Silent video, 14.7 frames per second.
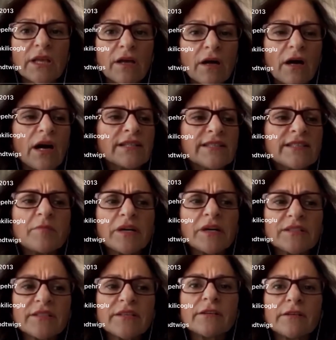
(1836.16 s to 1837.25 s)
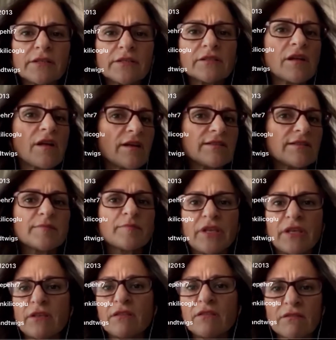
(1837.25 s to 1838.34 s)
Yeah, antibacterial has
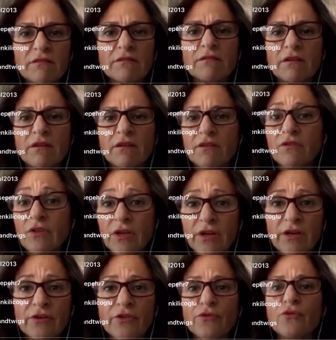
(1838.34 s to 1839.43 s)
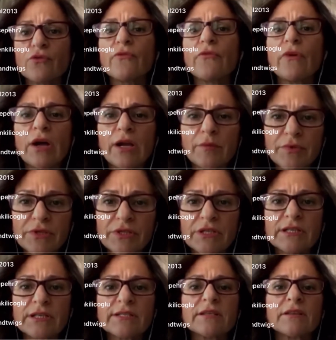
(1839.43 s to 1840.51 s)
been there through
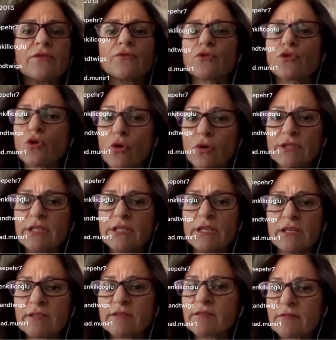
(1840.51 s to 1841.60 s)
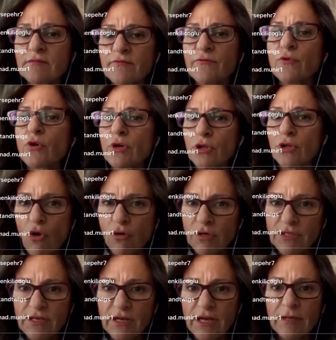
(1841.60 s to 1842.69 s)
fibers and through coatings for a
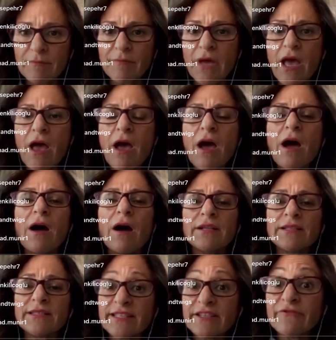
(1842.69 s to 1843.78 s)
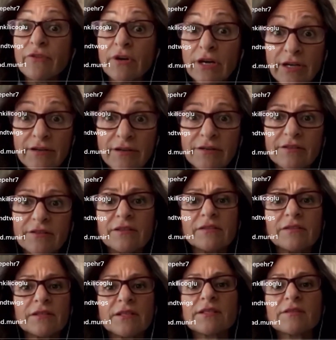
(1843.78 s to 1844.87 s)
long time.
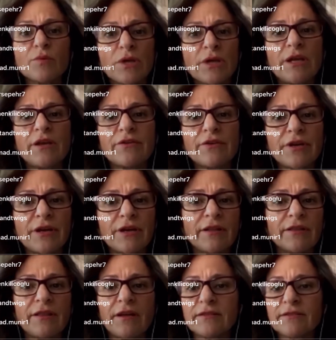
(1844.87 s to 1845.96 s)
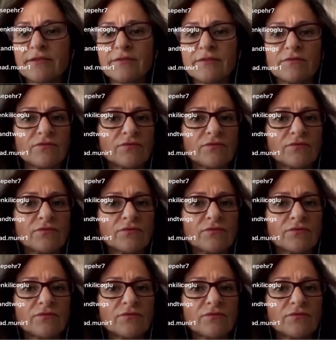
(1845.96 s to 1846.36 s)
Antiviral is one area that